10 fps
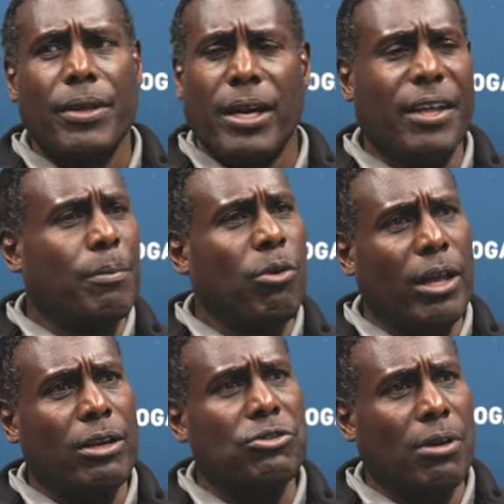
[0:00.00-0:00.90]
And the
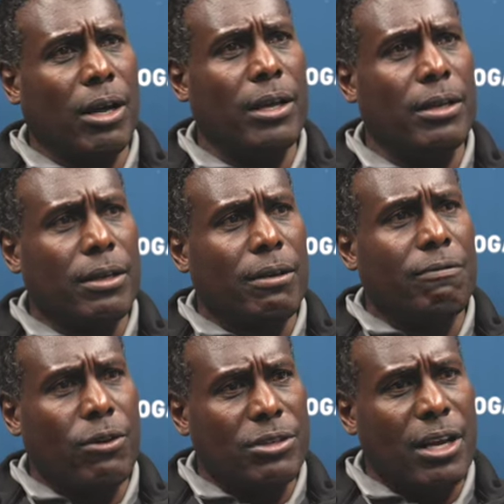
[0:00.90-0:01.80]
players, right?
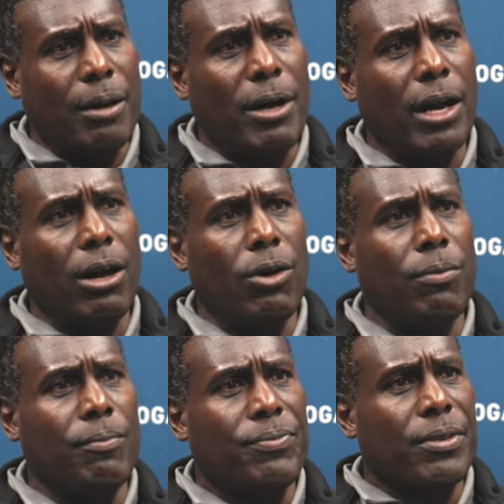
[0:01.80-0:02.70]
First time out,
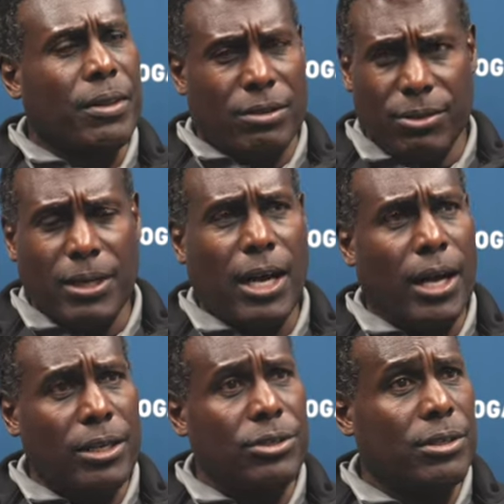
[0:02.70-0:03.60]
some
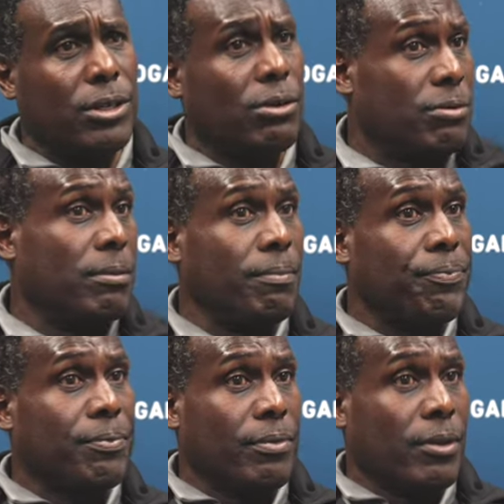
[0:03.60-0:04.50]
guys, you know, some,
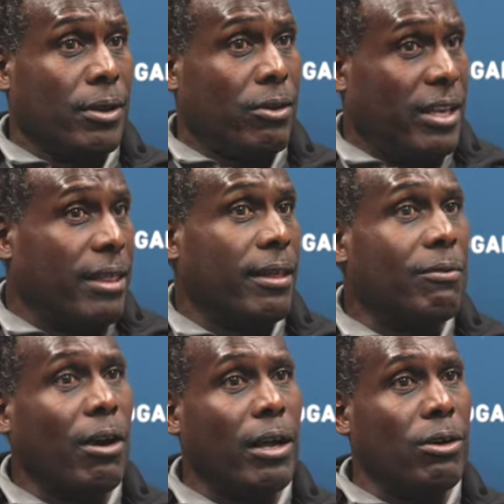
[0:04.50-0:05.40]
you know,
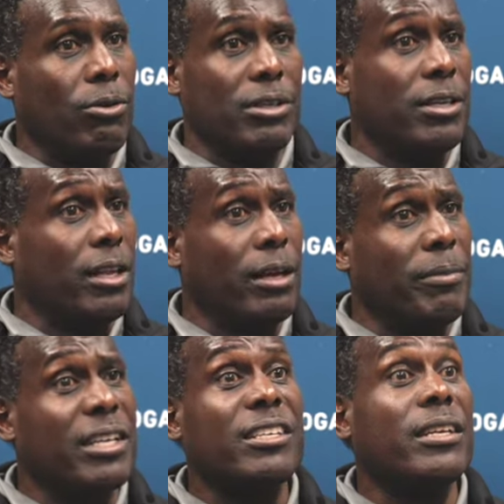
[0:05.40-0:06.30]
Ethan, right? Who didn't see a lot of
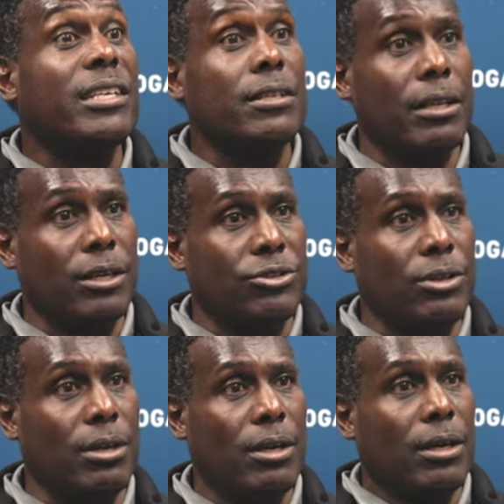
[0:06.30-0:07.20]
minutes in Nisa last
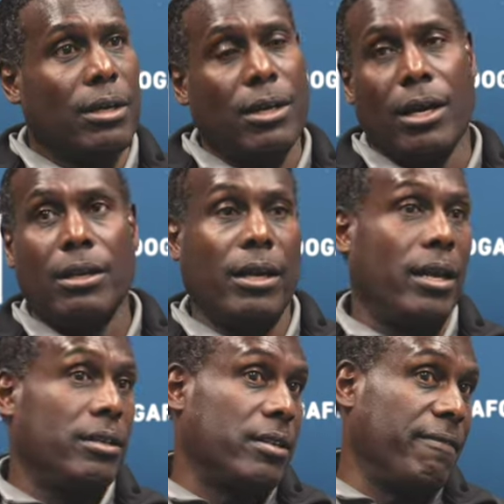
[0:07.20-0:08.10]
year. Got
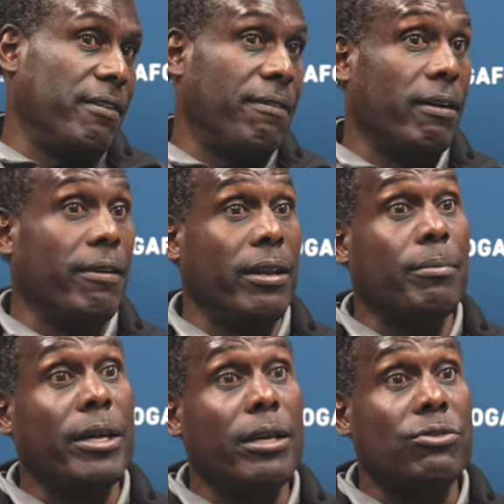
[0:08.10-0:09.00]
75, 80
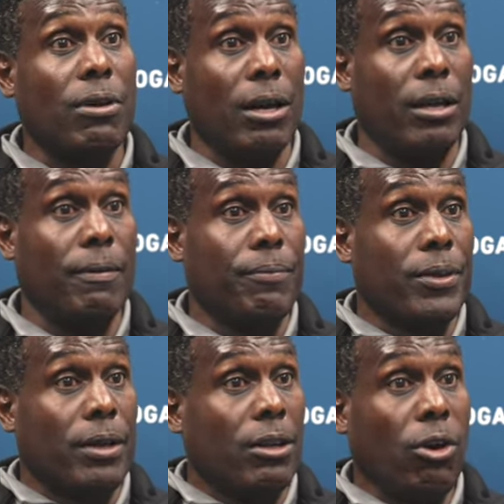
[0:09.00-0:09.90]
minutes, right?
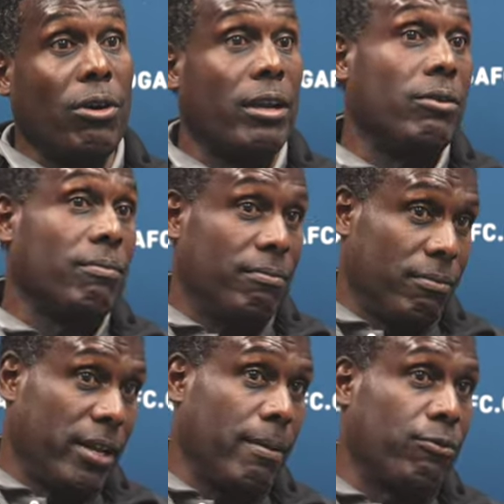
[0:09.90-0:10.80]
Logan
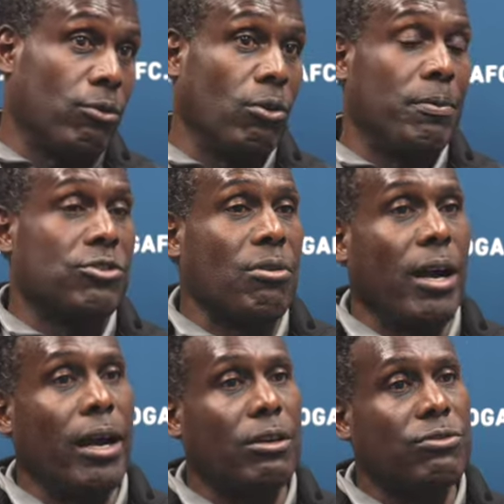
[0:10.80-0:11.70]
came through open
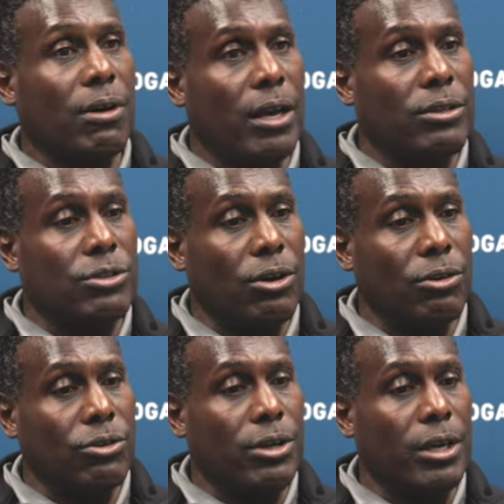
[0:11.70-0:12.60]
tryouts, right? So
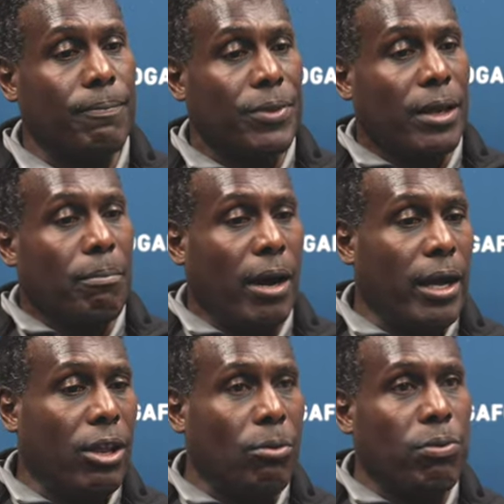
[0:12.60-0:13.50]
you can,
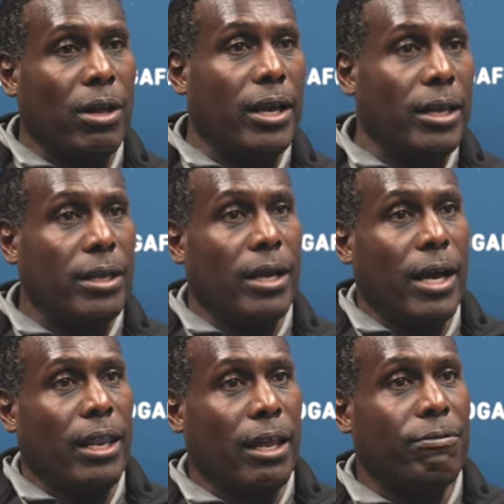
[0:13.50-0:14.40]
Milo playing
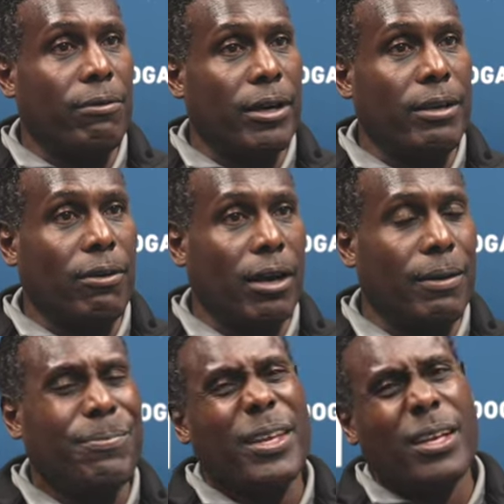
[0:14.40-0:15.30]
at left wing,
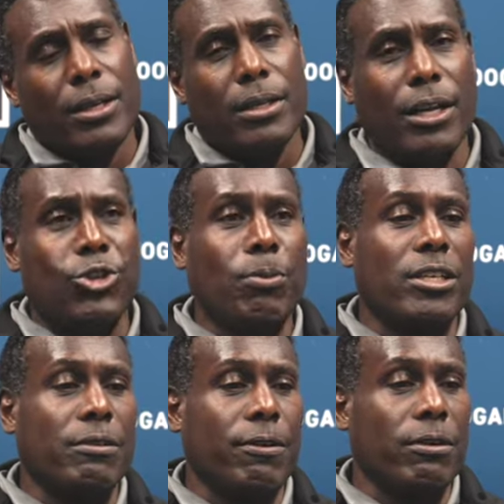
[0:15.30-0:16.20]
right? Not too
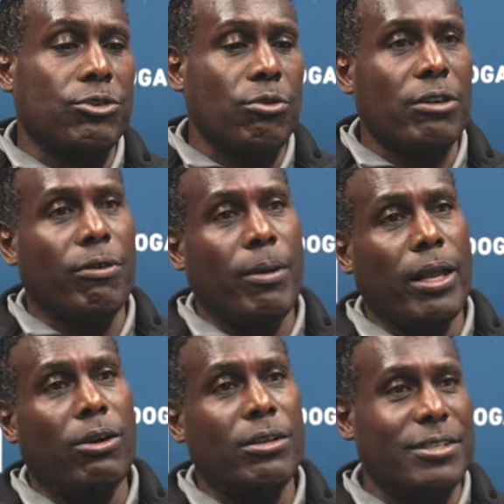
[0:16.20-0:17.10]
much of a stretch for
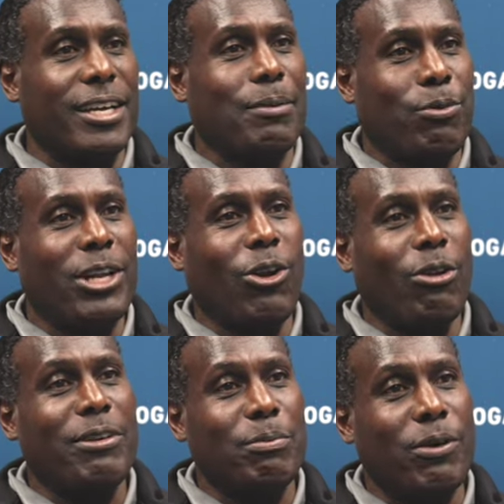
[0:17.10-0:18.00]
Milo because he's kind of played all
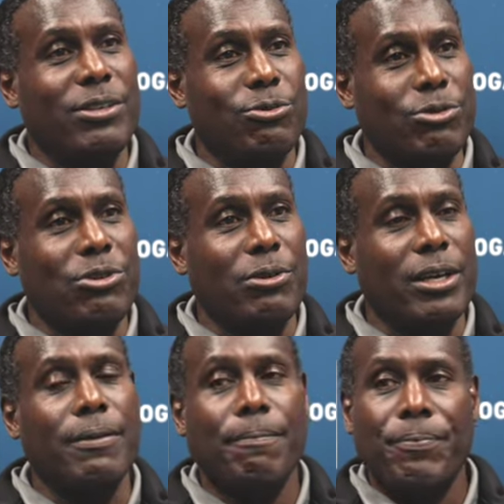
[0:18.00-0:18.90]
over the place for his
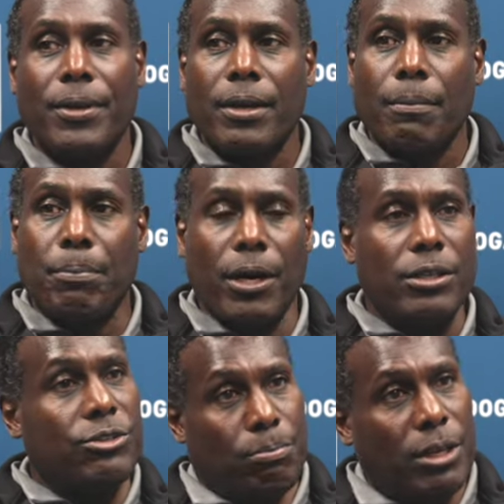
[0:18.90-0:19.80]
career.
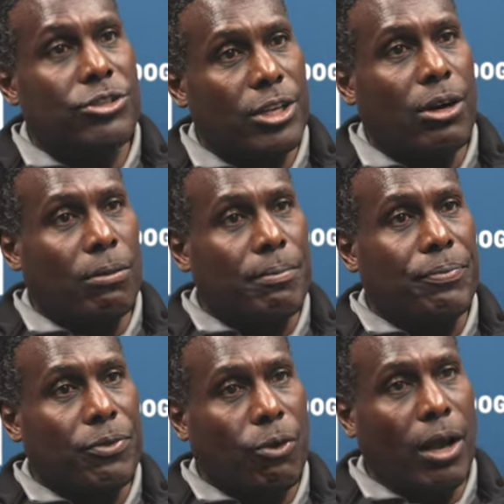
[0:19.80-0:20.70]
But still,
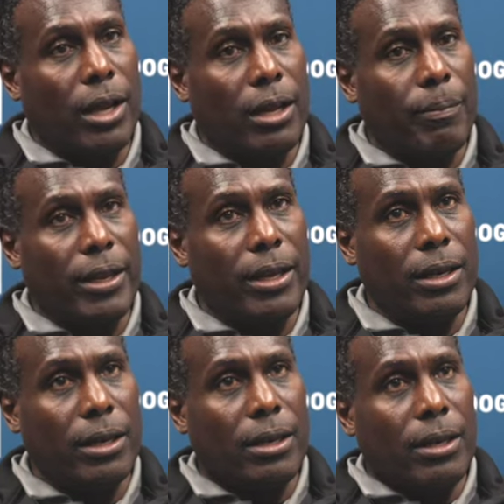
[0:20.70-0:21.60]
right? I
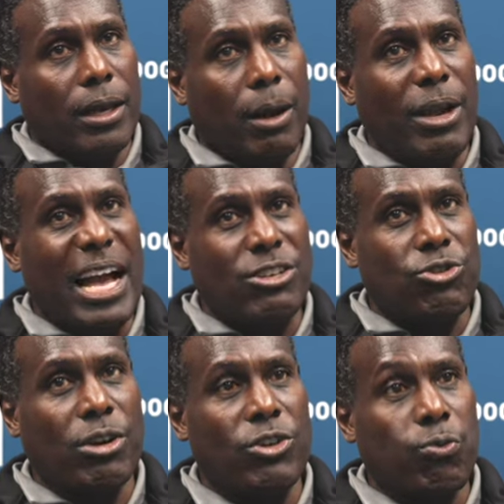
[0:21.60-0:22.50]
mean, and we had
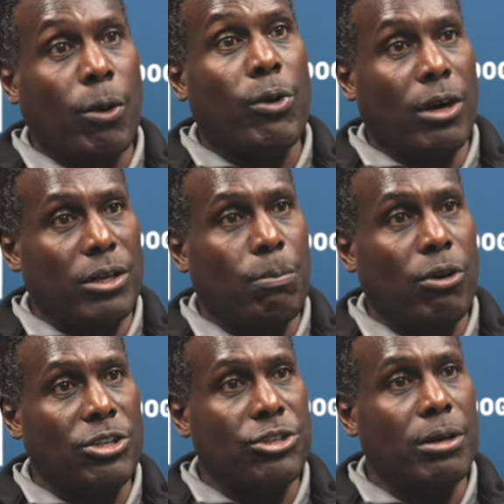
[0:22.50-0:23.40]
stretches where we were under
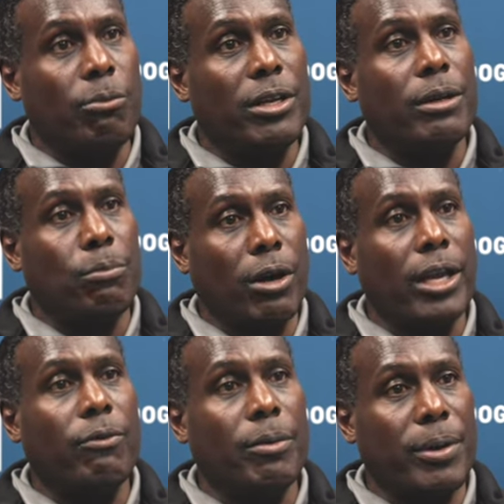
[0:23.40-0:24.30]
pressure and we didn't
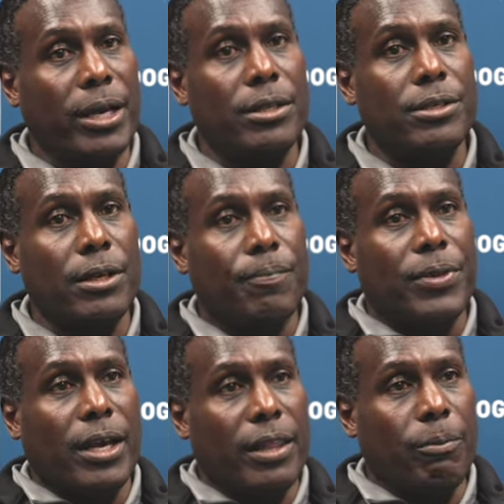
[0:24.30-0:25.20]
break, we bent.
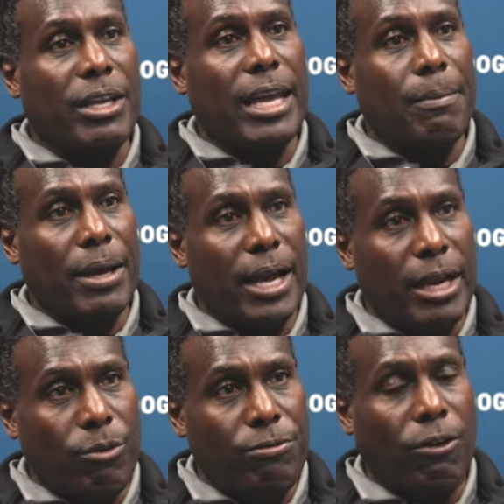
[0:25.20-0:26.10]
And then we came back
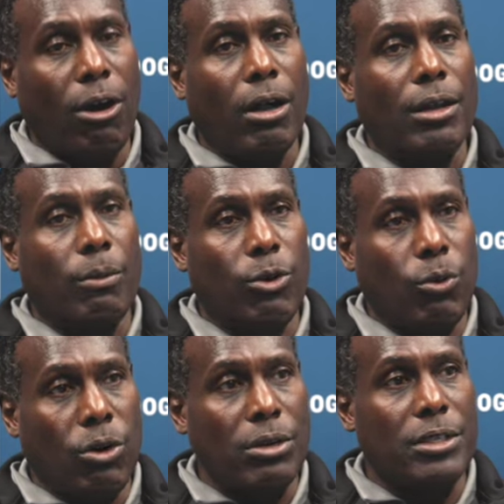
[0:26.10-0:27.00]
and we fought and we
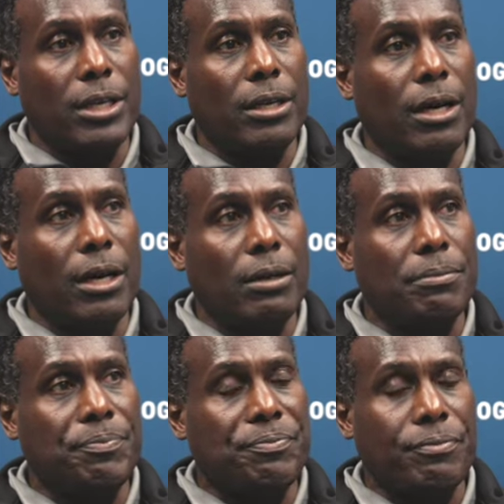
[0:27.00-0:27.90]
worked. And,
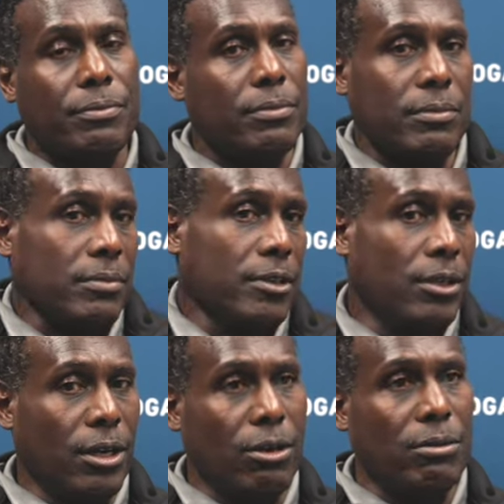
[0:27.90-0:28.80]

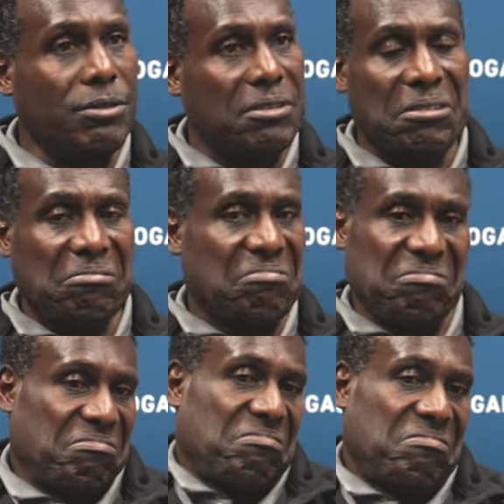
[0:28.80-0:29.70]
you know, it's,
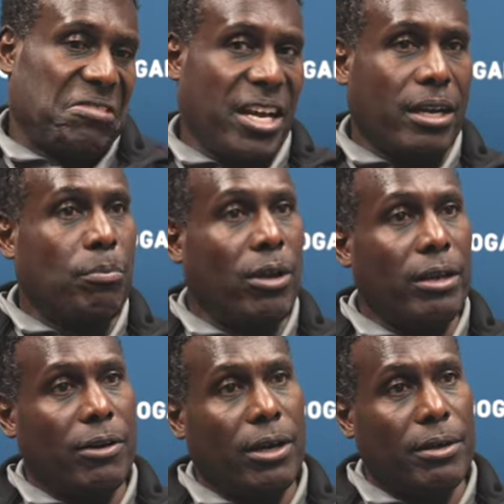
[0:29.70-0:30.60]
can't
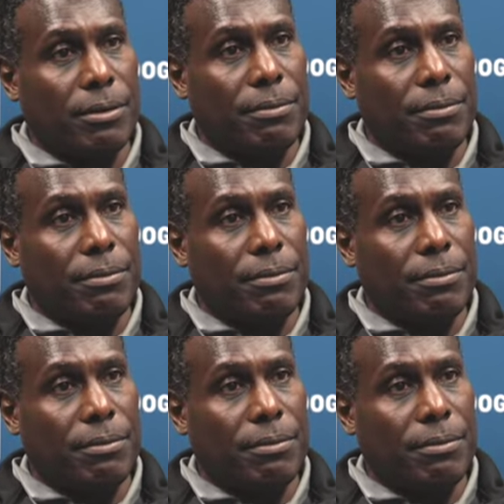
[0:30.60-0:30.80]
complain, right?